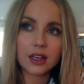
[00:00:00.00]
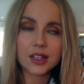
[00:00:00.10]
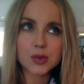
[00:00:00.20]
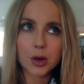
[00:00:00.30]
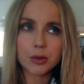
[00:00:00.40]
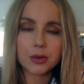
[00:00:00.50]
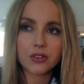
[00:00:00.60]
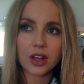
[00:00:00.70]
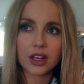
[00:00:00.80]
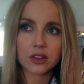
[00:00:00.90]
It's probably
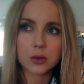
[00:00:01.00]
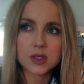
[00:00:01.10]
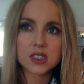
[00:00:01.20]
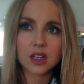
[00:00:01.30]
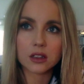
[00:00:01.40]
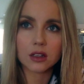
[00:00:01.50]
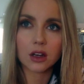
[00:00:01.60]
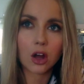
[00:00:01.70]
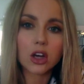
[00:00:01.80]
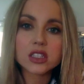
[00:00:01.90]
felt like there were sudden
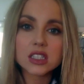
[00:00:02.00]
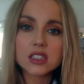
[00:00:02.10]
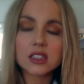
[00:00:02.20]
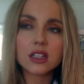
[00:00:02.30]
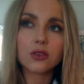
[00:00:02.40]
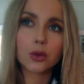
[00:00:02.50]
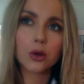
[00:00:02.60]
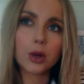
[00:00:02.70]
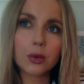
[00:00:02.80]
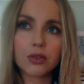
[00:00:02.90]
losses. And if we're
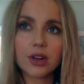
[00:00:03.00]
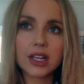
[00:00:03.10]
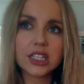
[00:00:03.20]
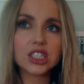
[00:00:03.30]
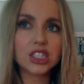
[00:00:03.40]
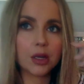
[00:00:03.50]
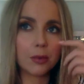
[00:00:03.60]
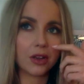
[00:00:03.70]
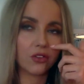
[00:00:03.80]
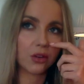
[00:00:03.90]
going with relationship
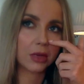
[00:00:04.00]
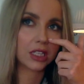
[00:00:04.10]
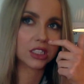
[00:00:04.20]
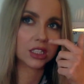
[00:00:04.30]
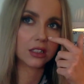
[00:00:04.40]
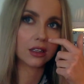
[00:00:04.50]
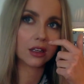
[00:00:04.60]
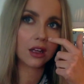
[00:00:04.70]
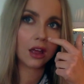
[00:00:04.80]
information,